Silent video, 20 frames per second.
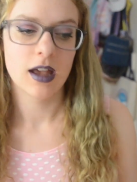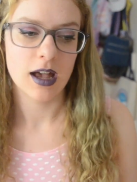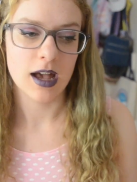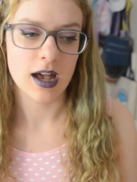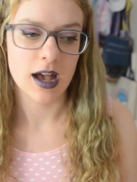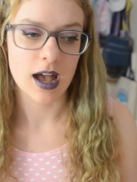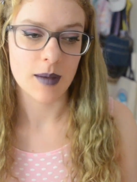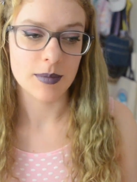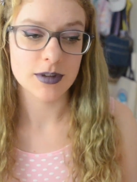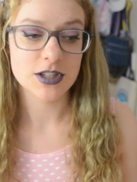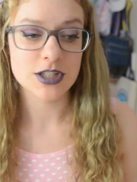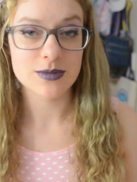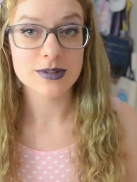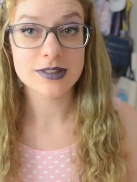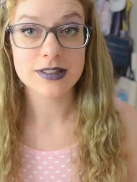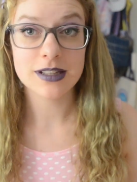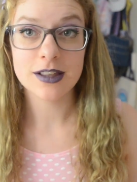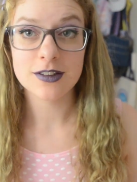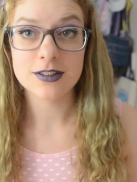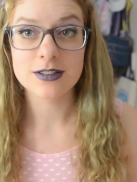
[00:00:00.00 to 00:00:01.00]
But she was
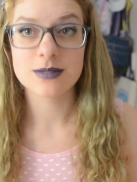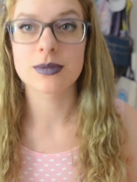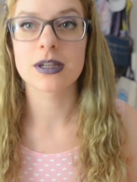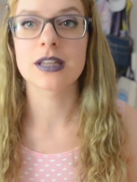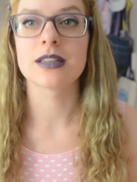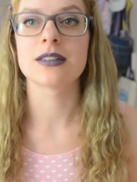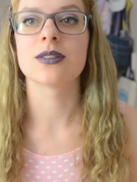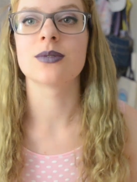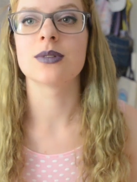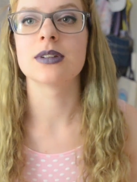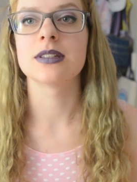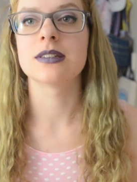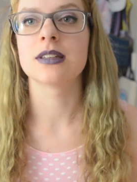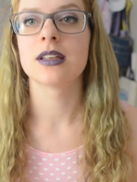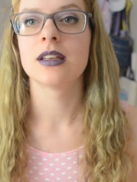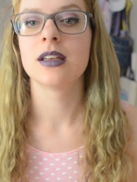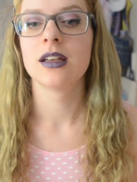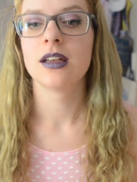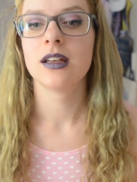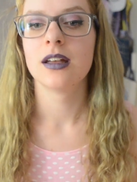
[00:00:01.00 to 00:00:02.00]
closed because it was
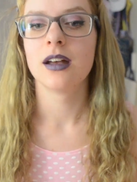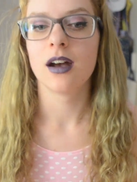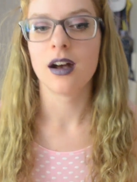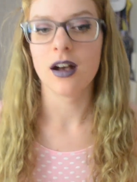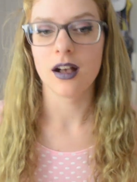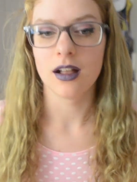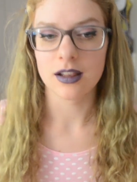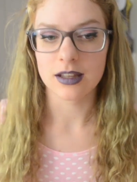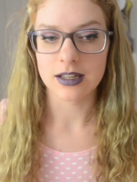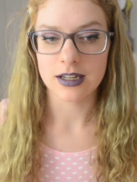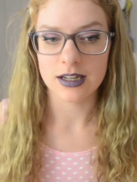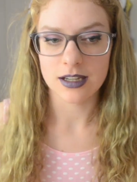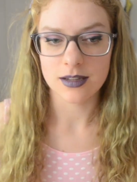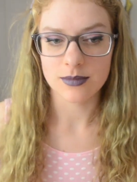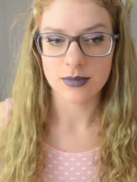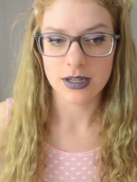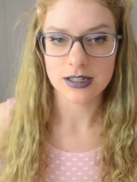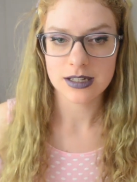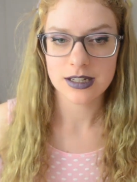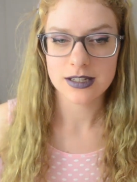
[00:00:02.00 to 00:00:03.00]
a holiday
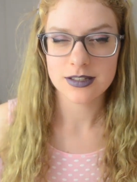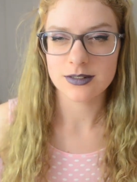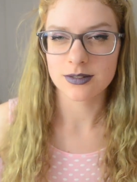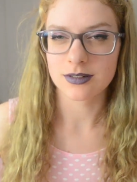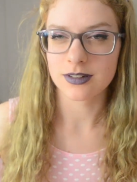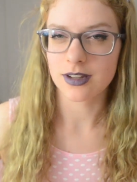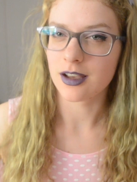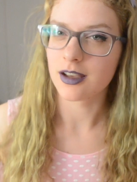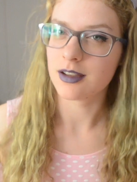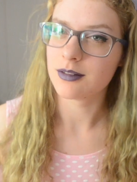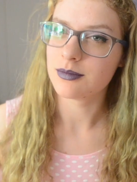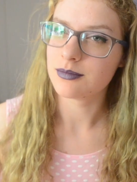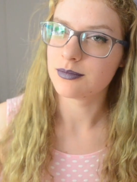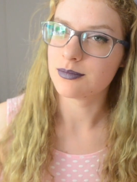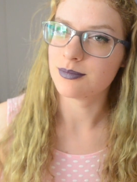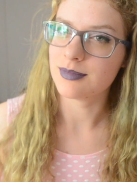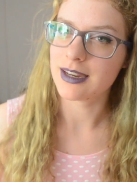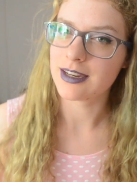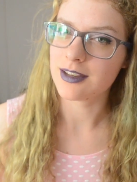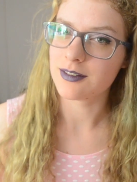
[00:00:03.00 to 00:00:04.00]
Monday, so not
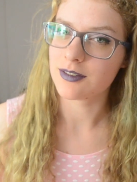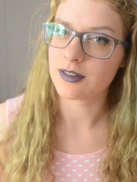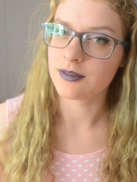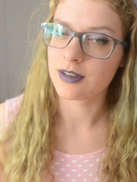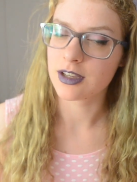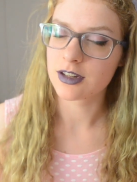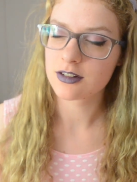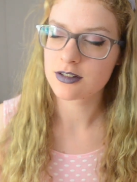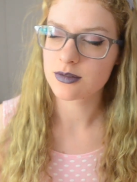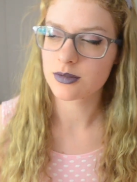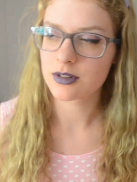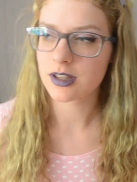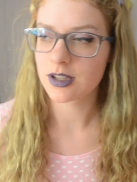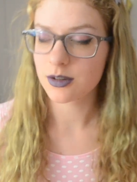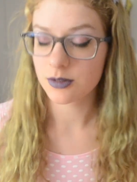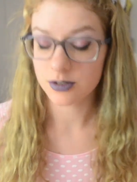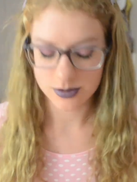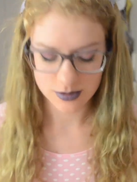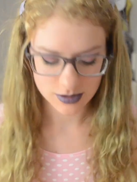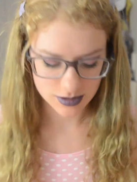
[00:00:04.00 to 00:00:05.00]
many of the vendors were there,
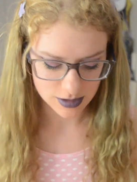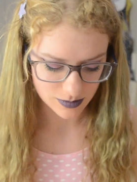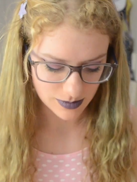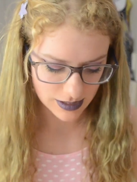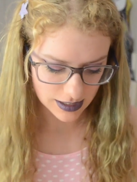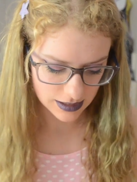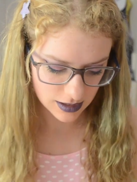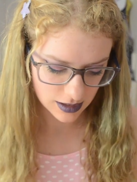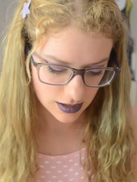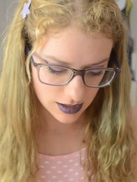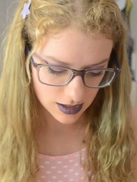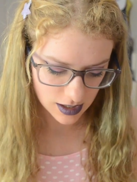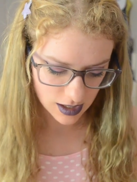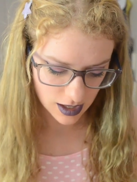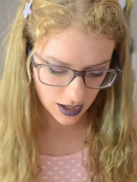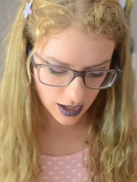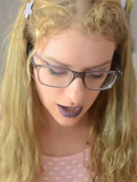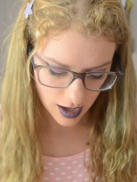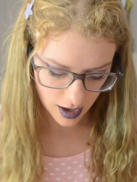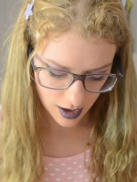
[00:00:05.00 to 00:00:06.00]
which is too bad.
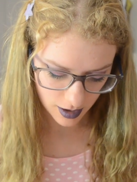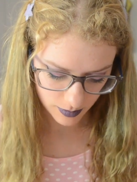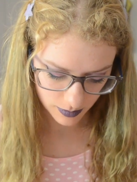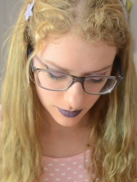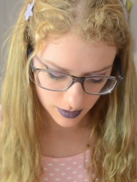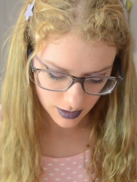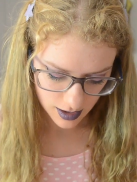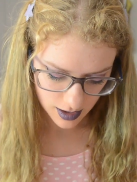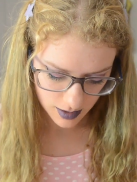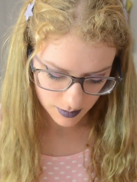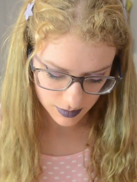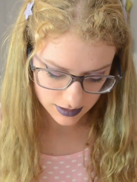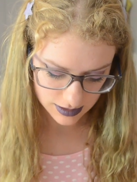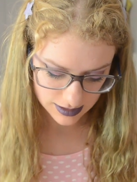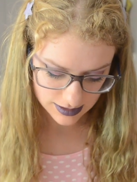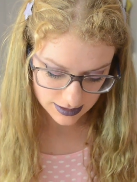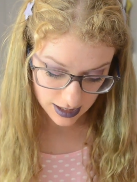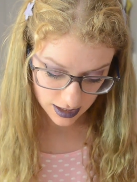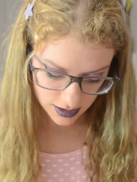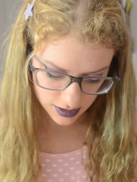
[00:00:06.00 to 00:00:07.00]
But
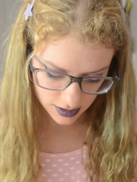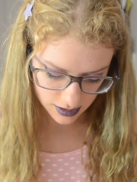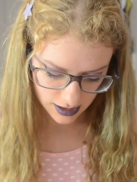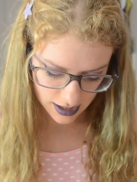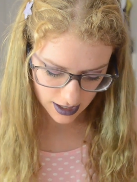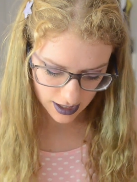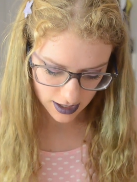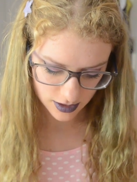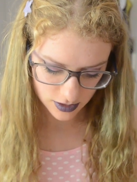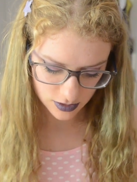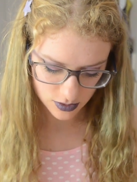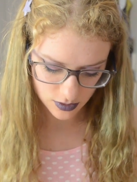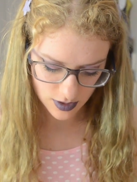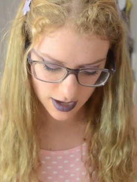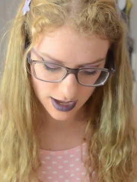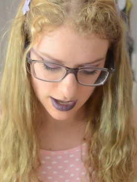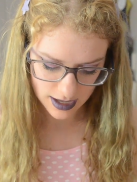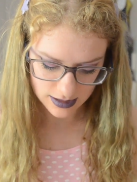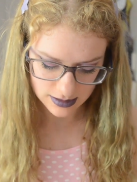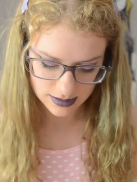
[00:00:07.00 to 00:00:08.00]
this other guy who
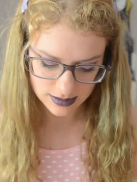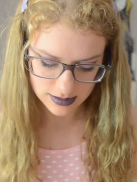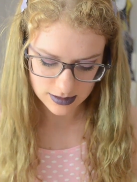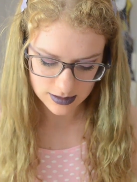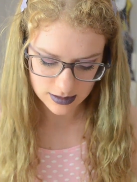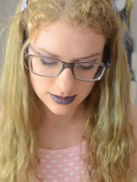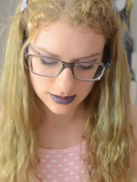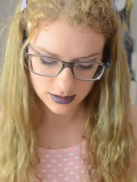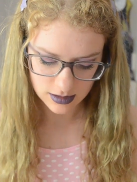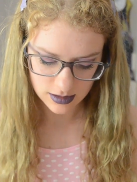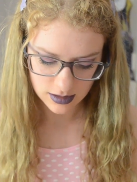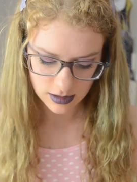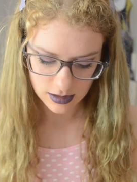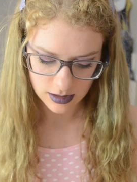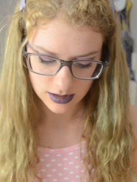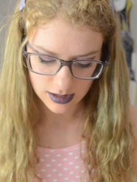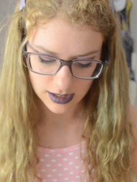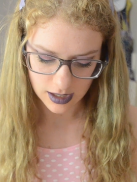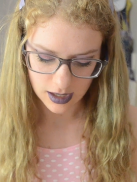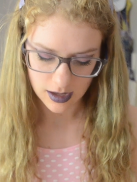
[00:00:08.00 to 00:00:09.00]
has
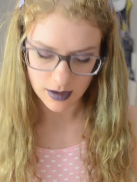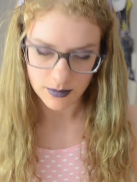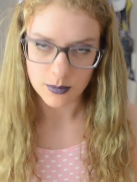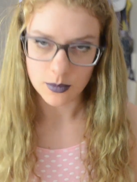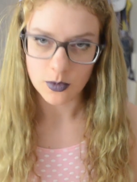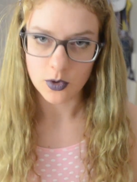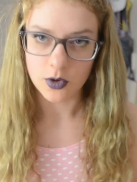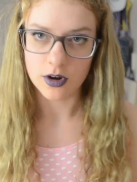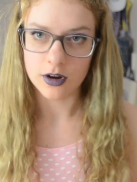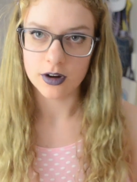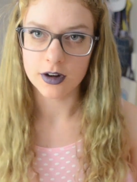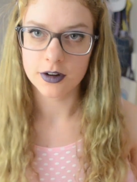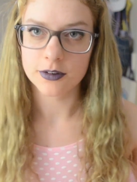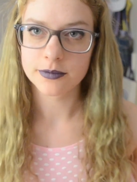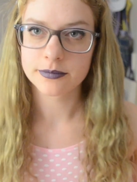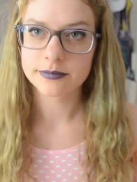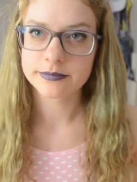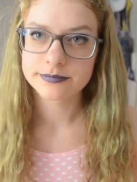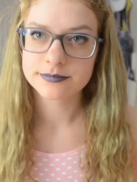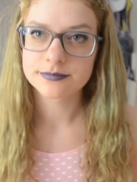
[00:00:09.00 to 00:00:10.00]
like
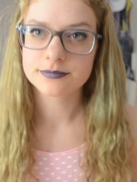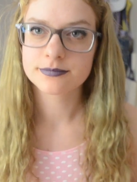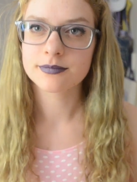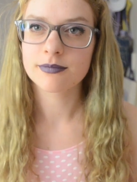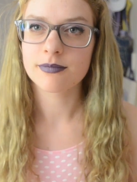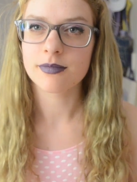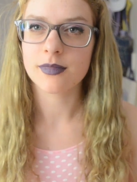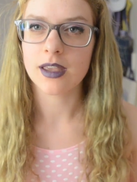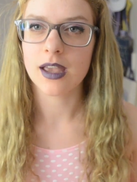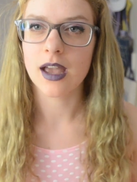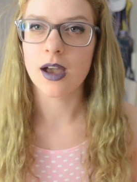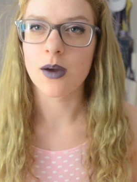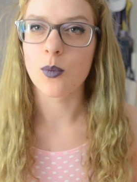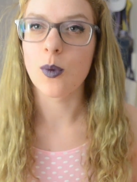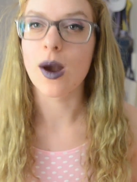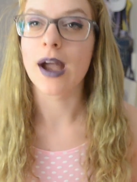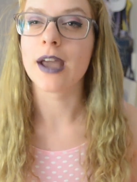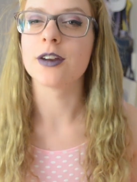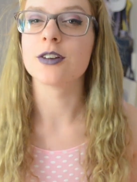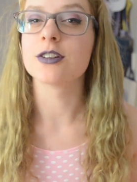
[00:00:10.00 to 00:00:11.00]
a
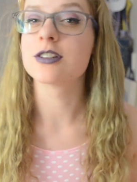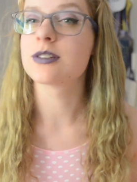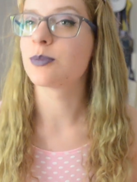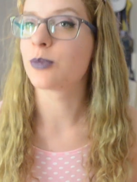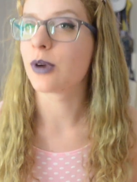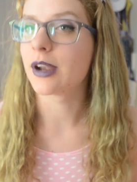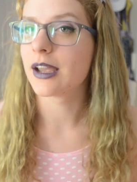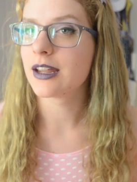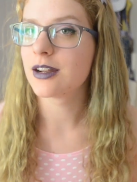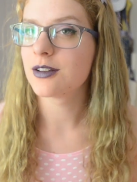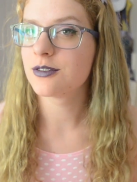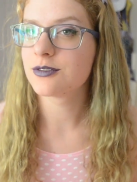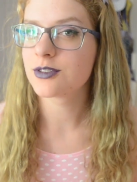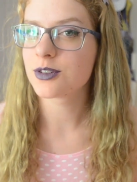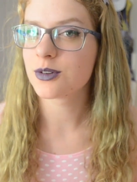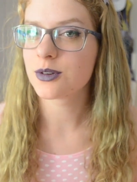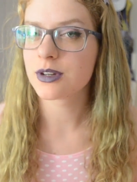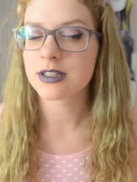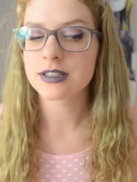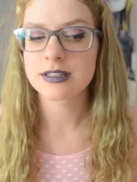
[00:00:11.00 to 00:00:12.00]
wider spread of
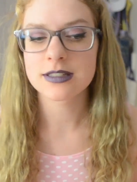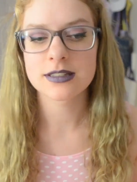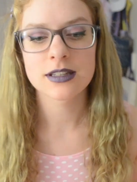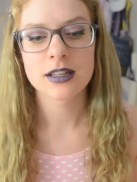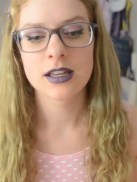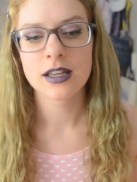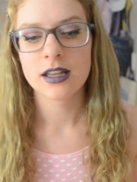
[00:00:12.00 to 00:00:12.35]
toys,